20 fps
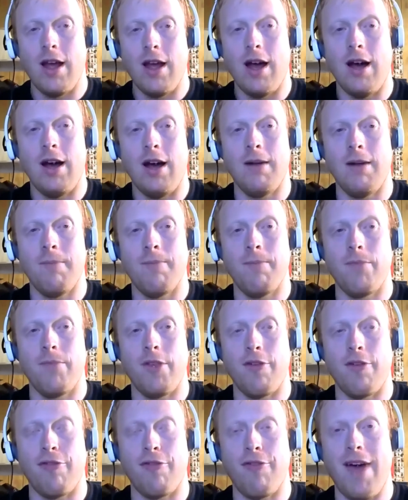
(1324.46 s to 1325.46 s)

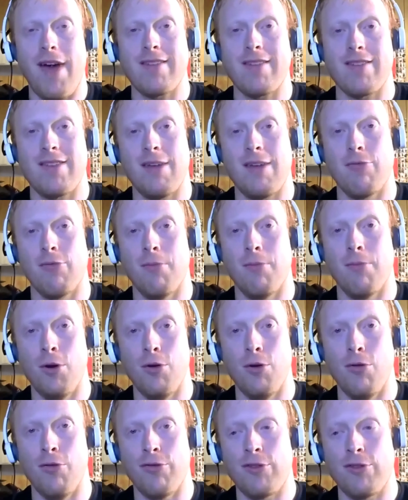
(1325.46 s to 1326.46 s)
the fat that they've
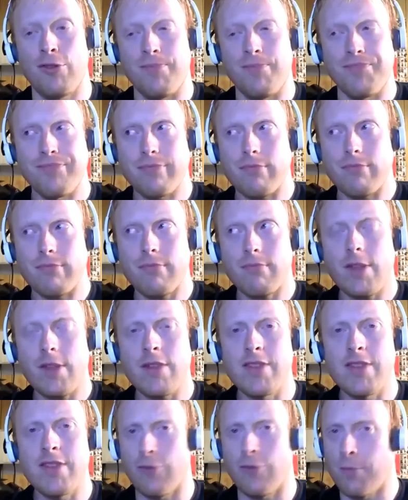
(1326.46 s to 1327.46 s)
removed,
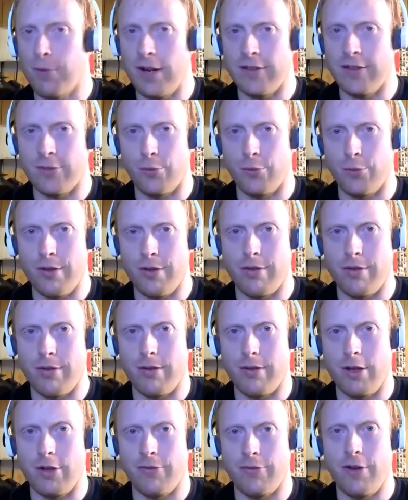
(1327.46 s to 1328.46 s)
they've replaced with
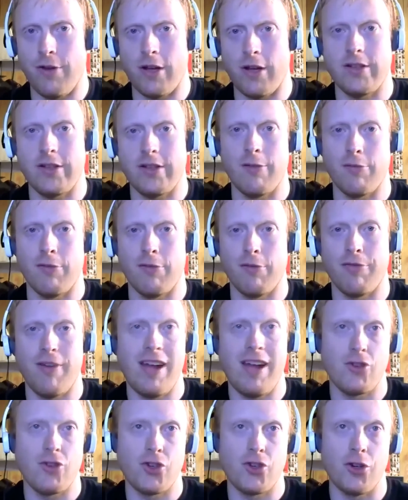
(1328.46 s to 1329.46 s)
a fuck ton of
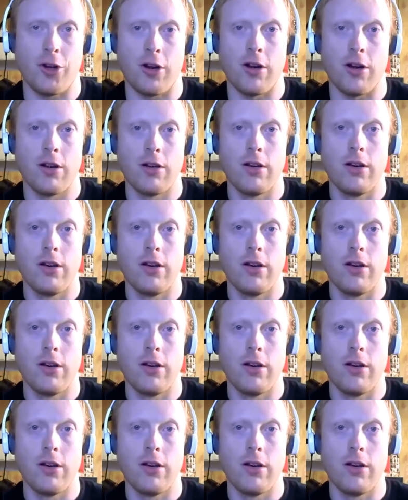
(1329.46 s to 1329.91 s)
refined sugar.